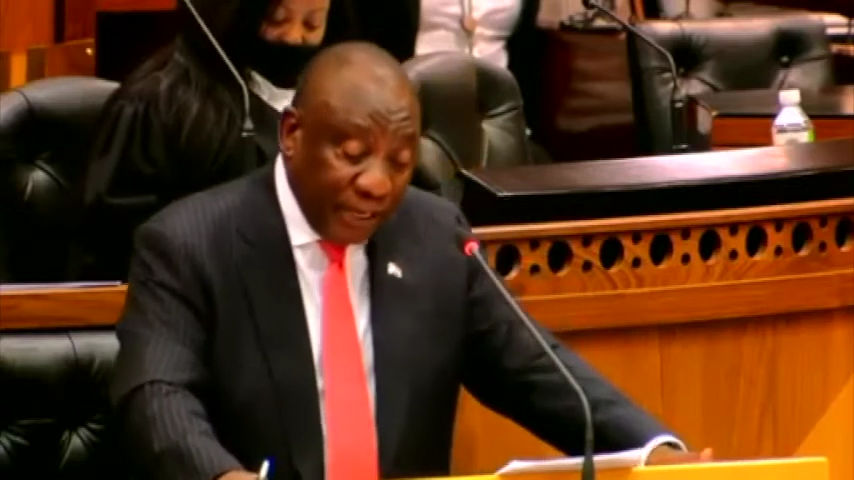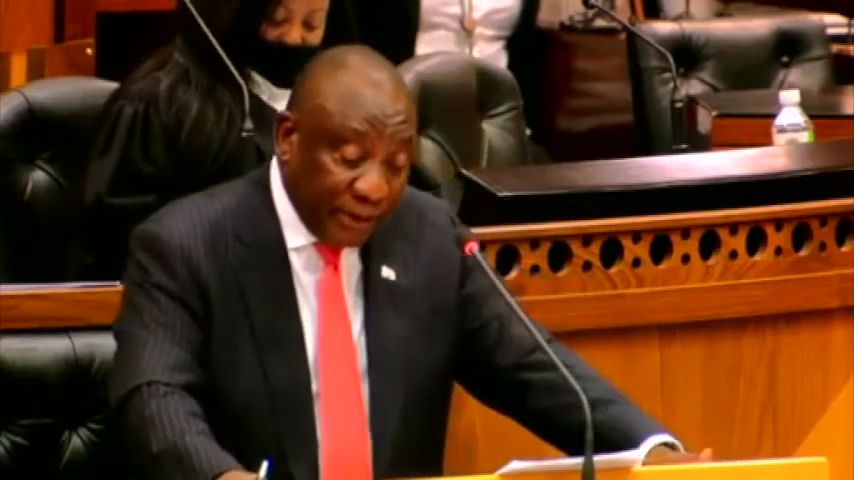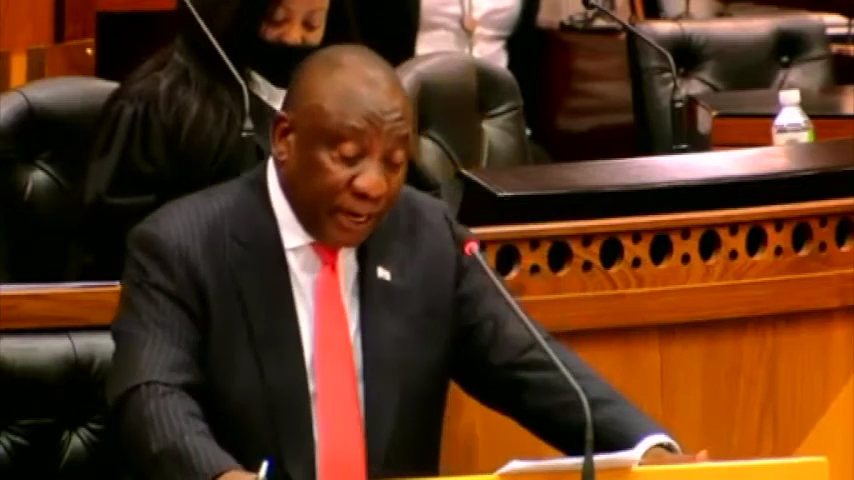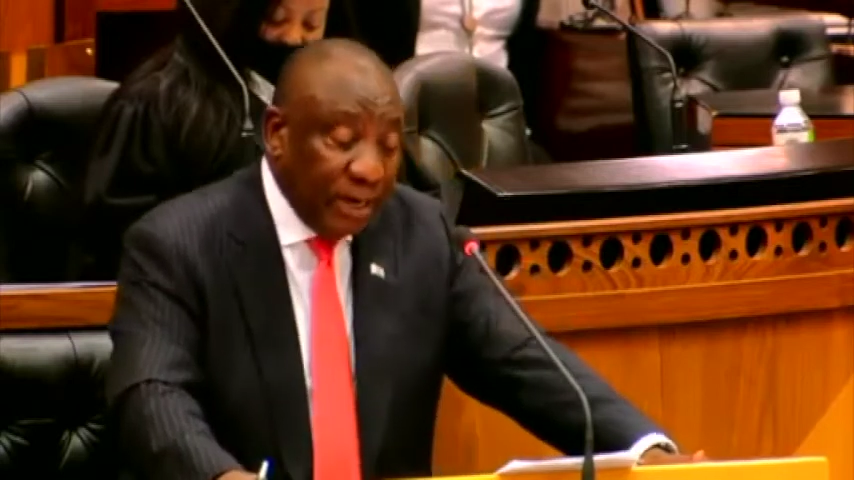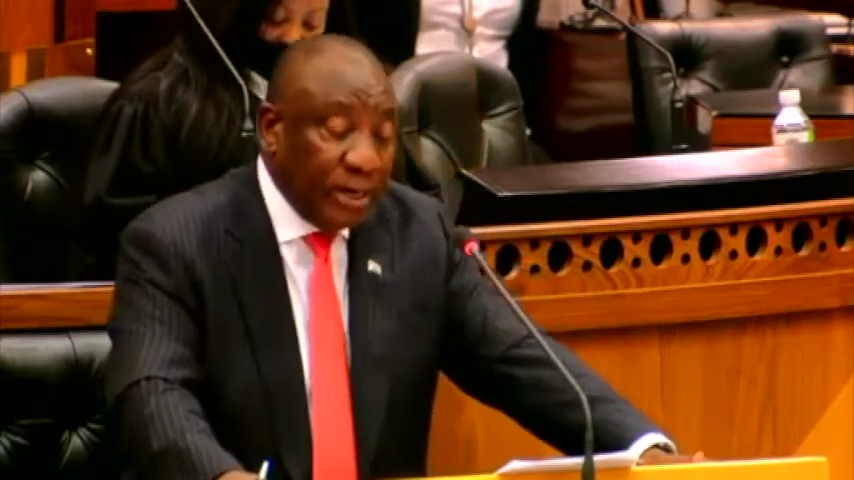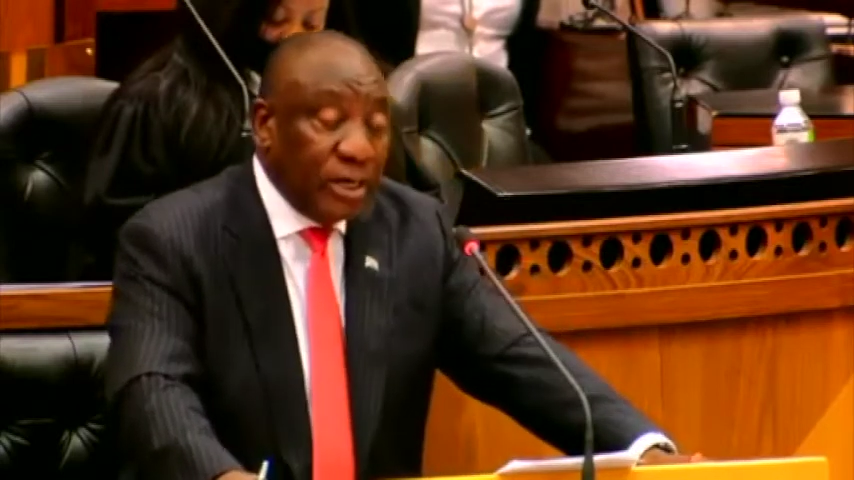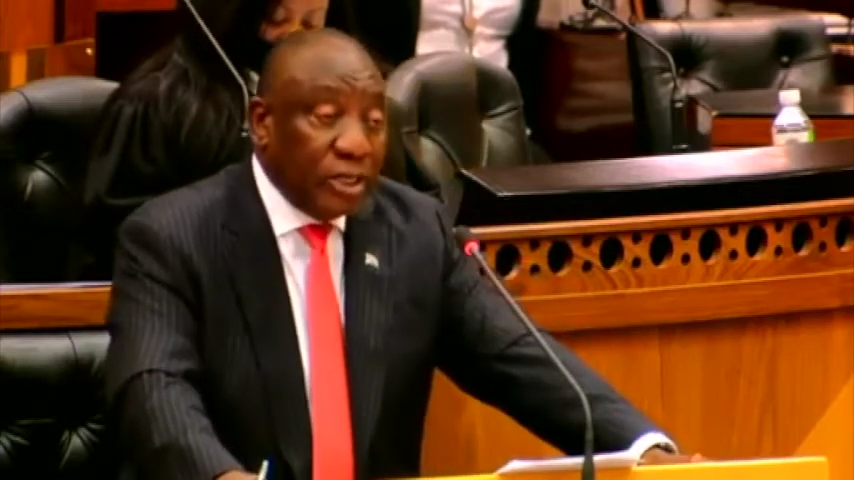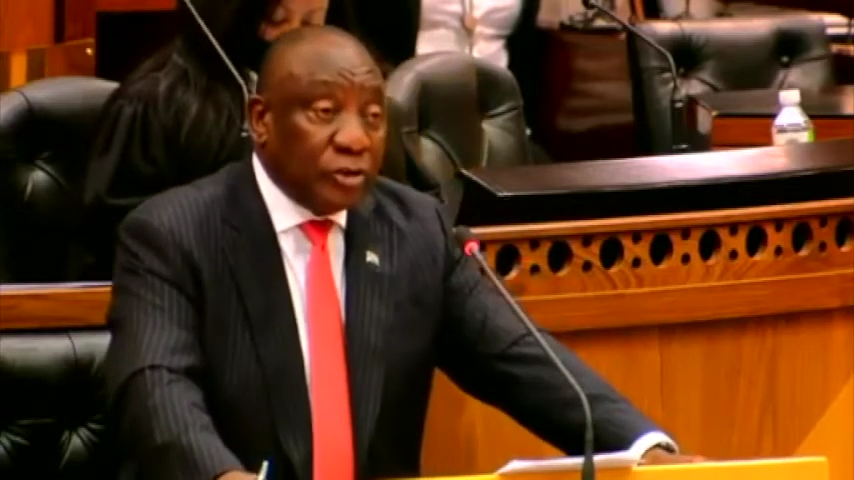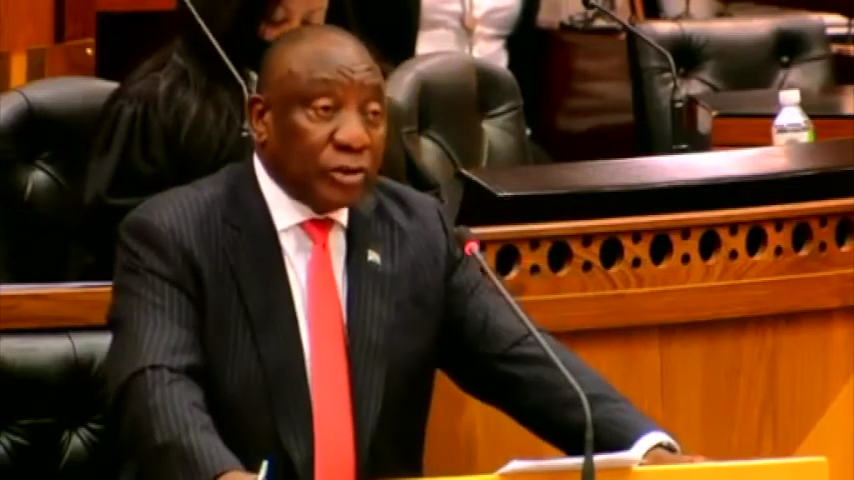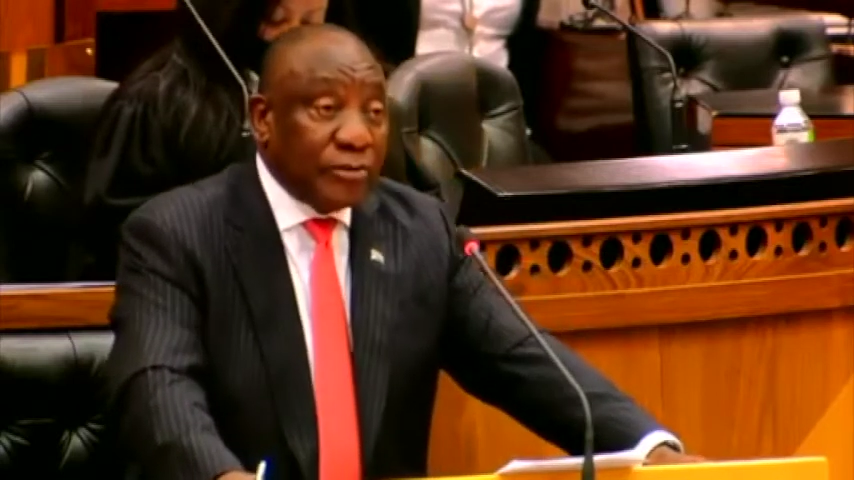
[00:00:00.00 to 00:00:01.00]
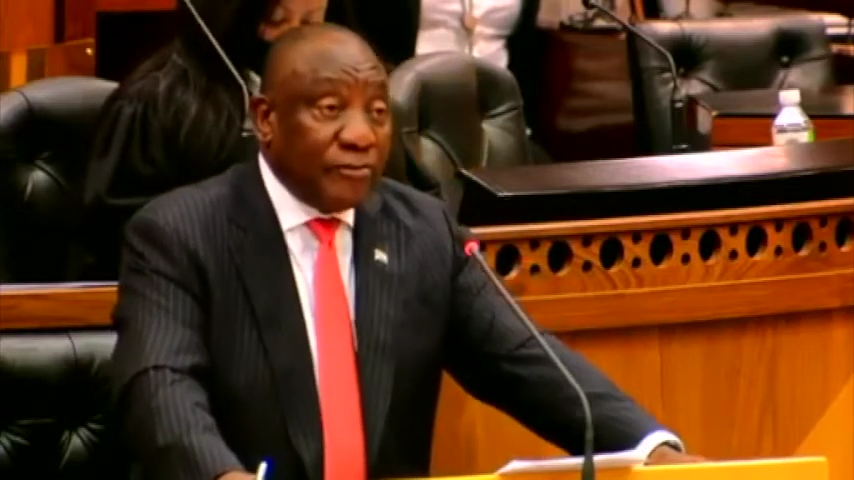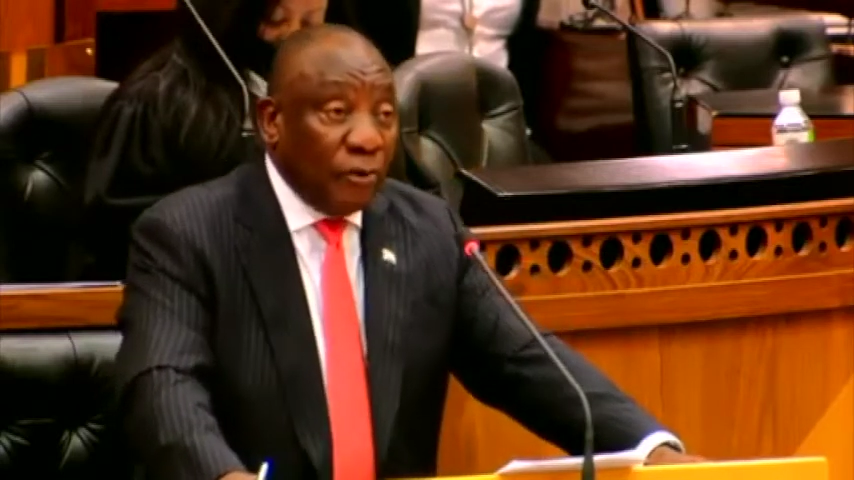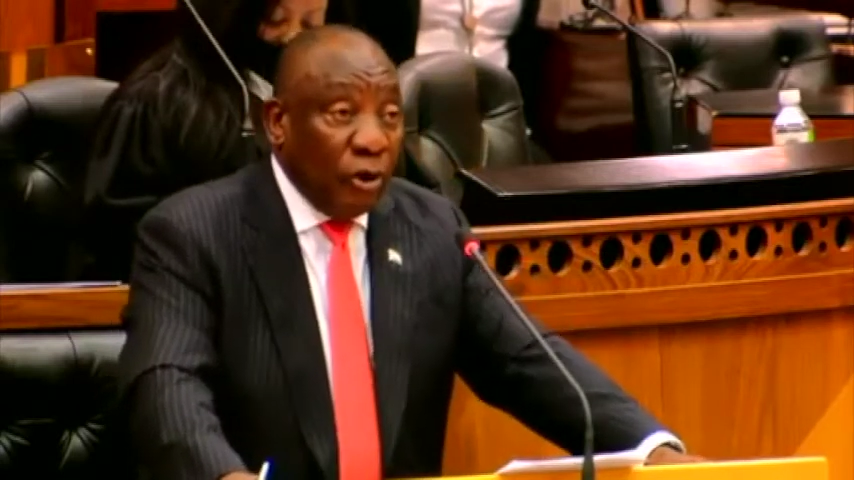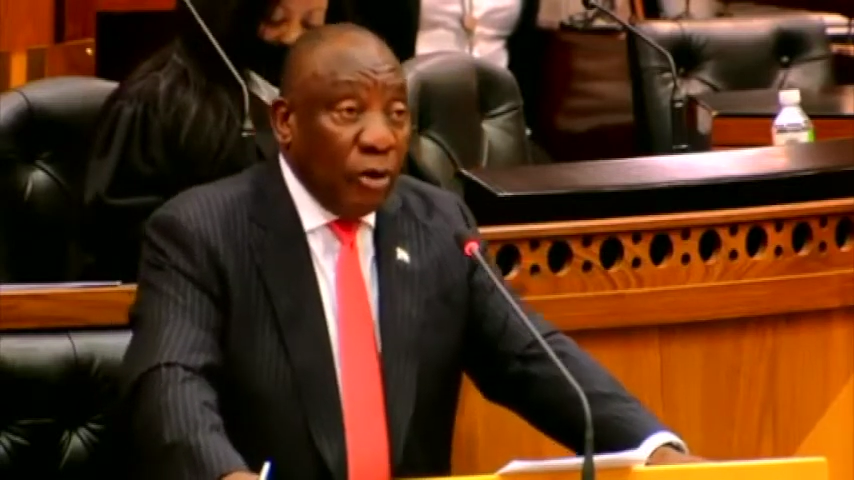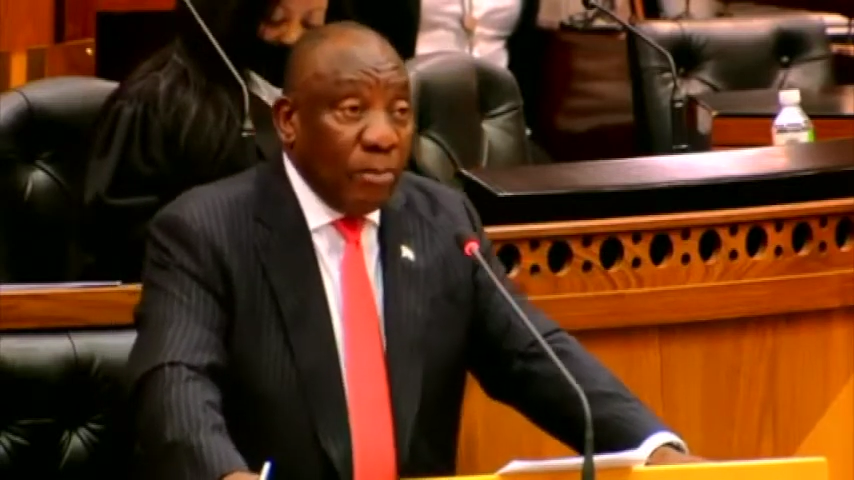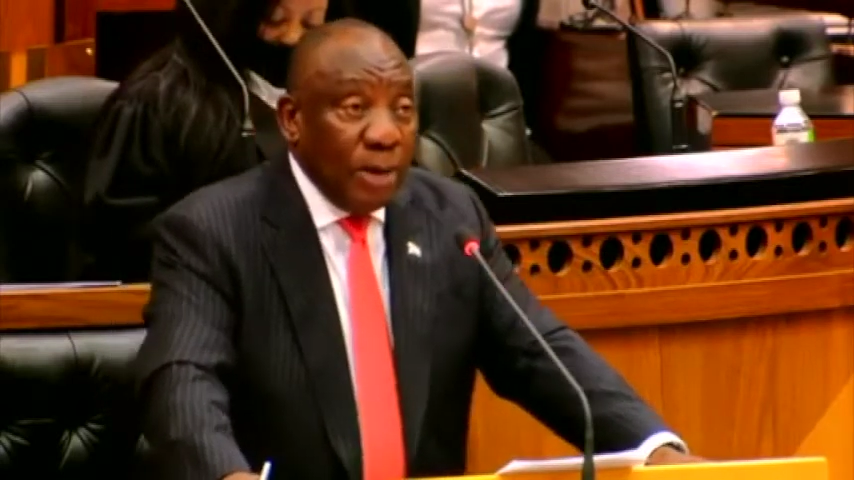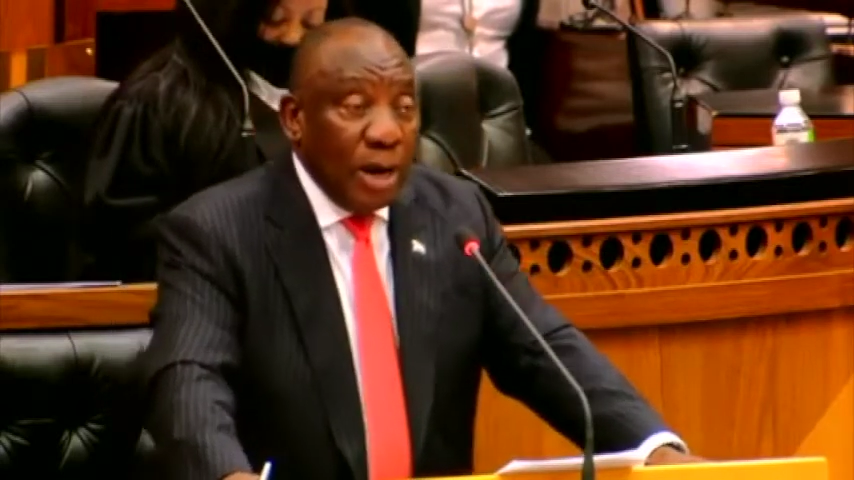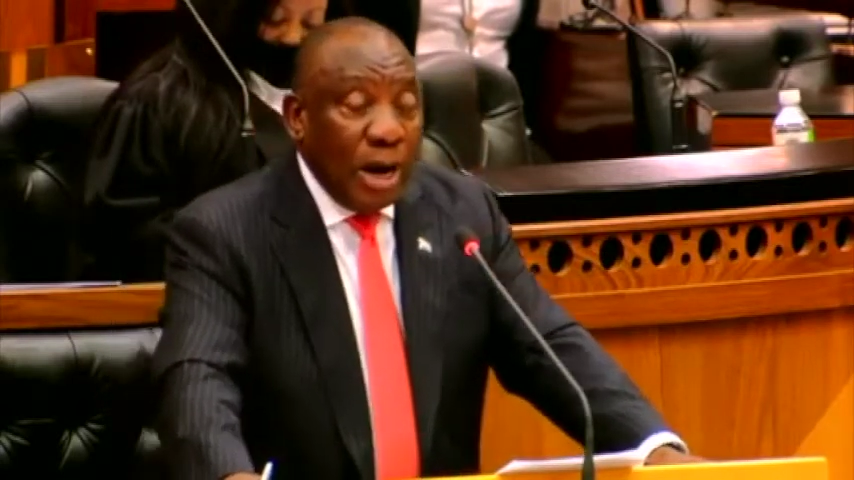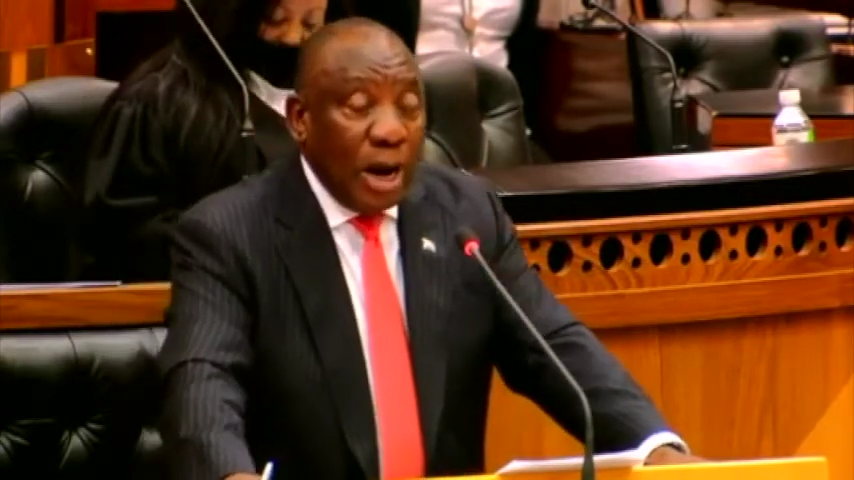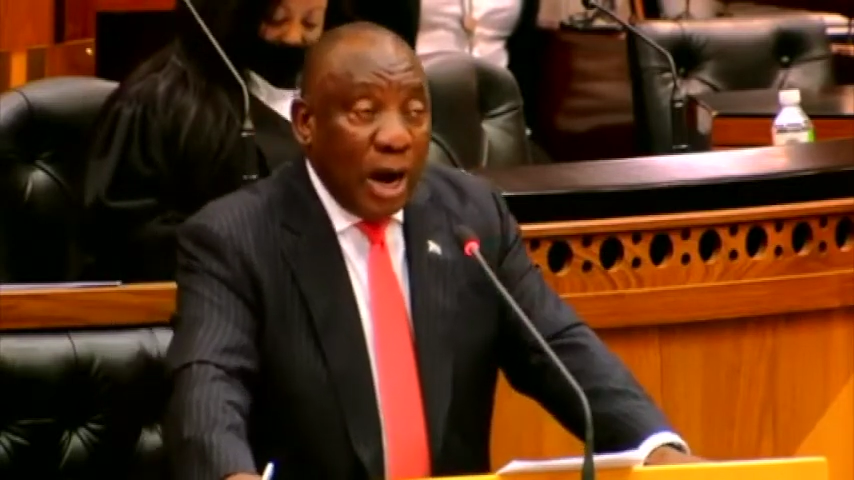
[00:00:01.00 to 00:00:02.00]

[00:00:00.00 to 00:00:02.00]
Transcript: era to reform